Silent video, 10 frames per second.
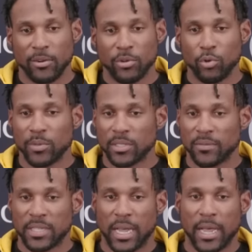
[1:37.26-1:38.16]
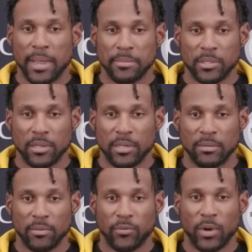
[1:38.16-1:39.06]
you know, numerous of times
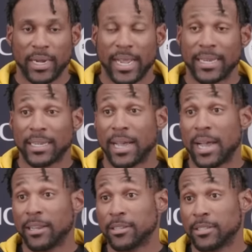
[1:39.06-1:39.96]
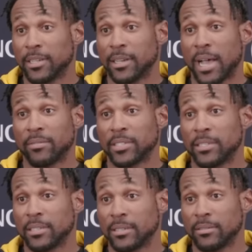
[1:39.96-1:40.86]
uh, before I got to college, and
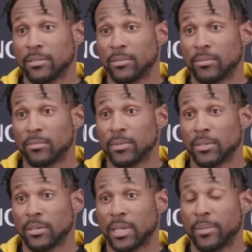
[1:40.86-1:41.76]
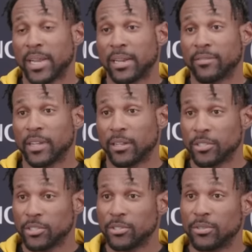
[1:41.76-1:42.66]
obviously, you know, coming out of
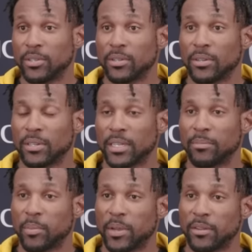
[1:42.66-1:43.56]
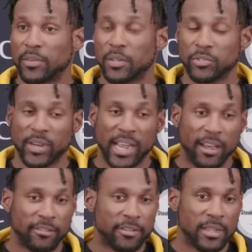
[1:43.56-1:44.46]
L S U, getting prepared for the
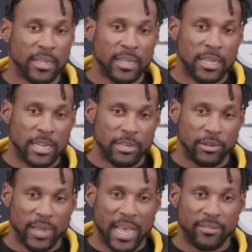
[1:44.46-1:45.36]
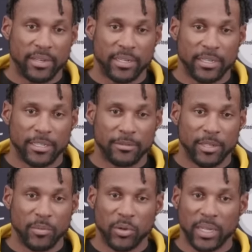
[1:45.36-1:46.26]
draft. You know, having uh,
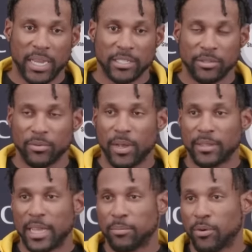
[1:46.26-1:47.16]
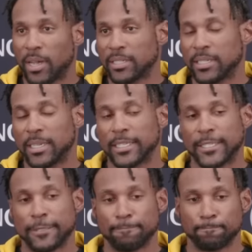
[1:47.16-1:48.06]
communication throughout that
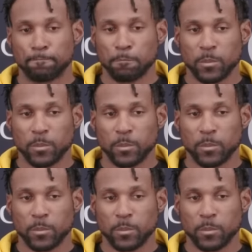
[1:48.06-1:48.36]
process, and